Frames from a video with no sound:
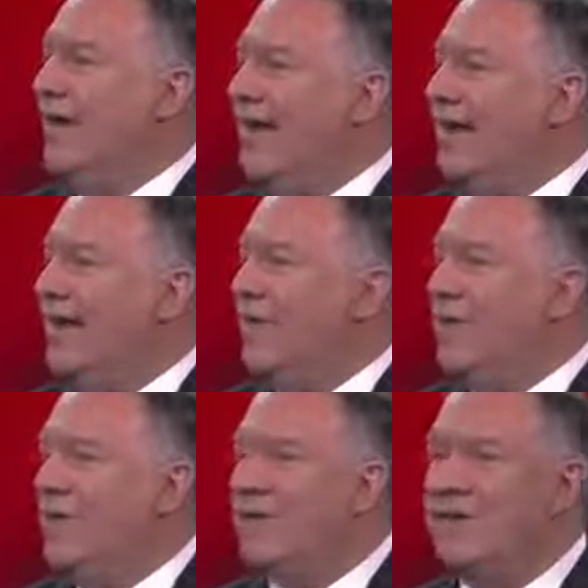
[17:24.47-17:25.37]
and how to get a
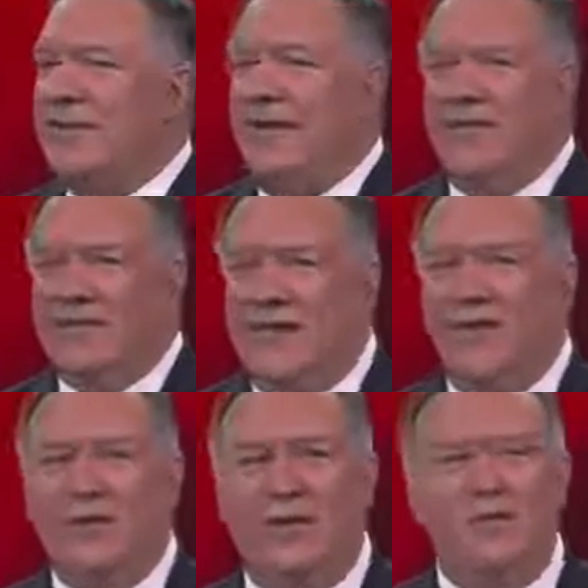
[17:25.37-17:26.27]
meal. That's
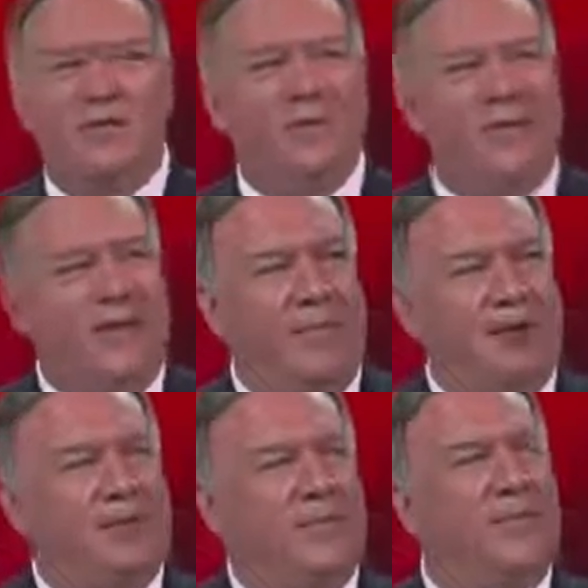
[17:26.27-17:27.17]
not good leadership. It's not
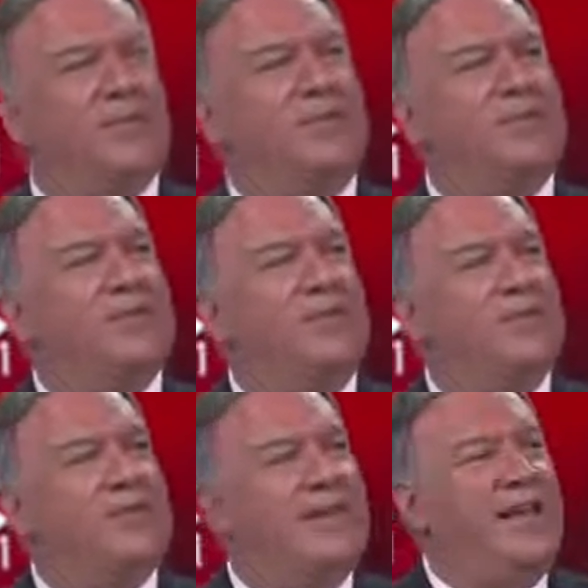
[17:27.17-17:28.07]
America First leadership.
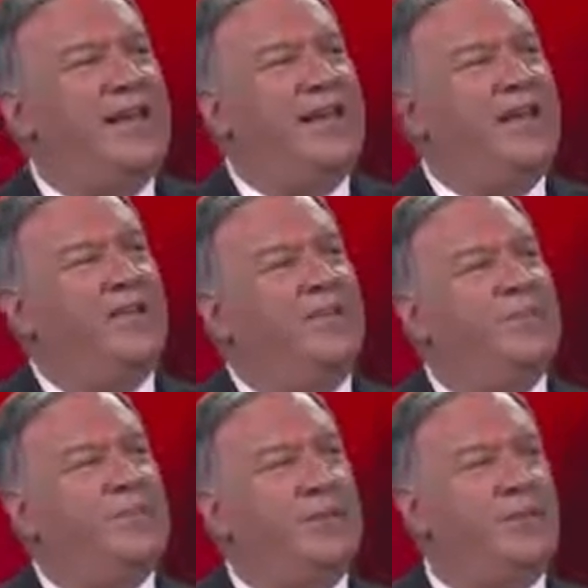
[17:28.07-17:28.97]
It's not taking care of
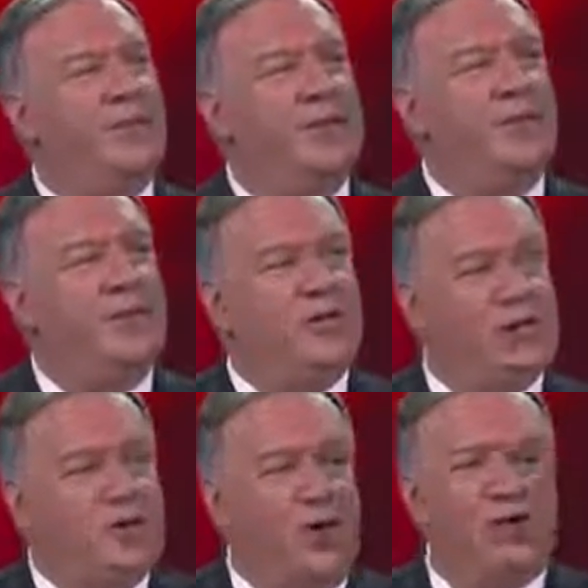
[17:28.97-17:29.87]
those people
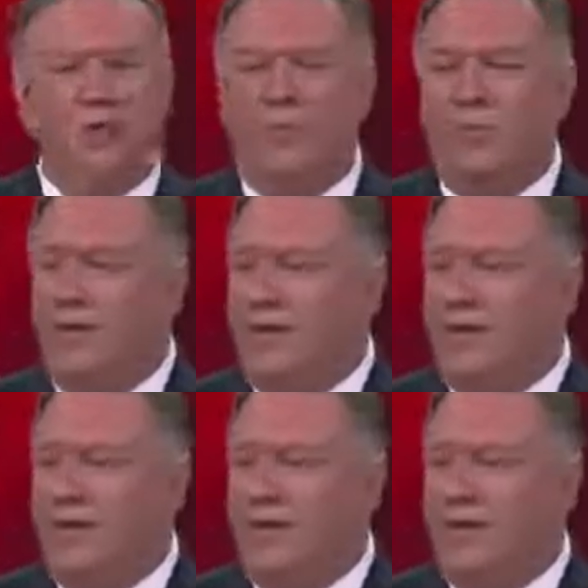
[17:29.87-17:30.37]
you're charged with